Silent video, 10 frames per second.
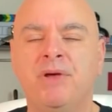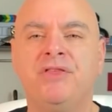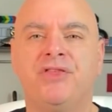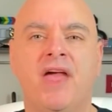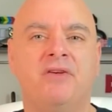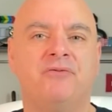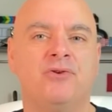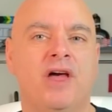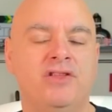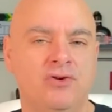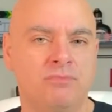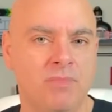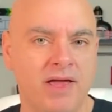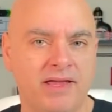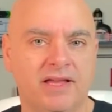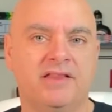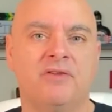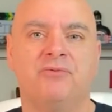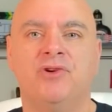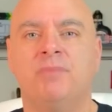be thankful, and you might get
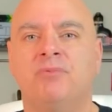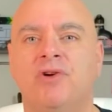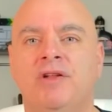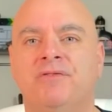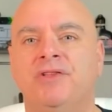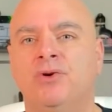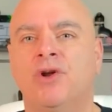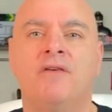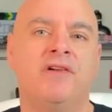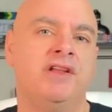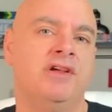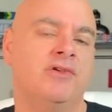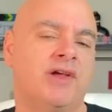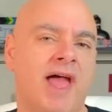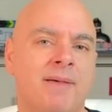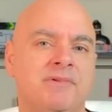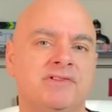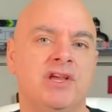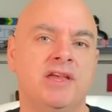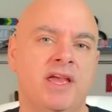that free upgrade. If they don't have any other
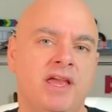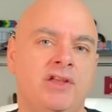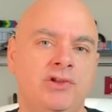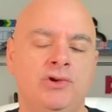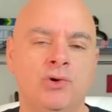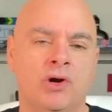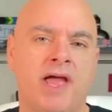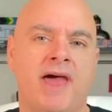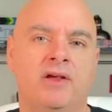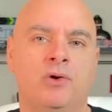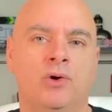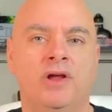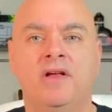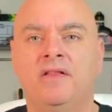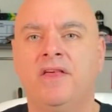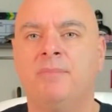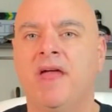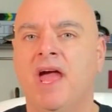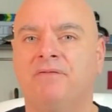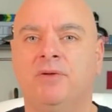cabins in your category, they
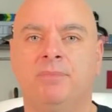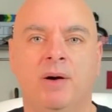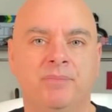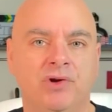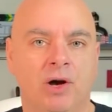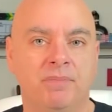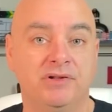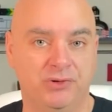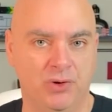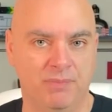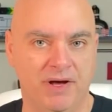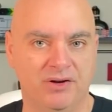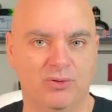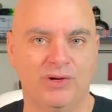may have to bump you up to a better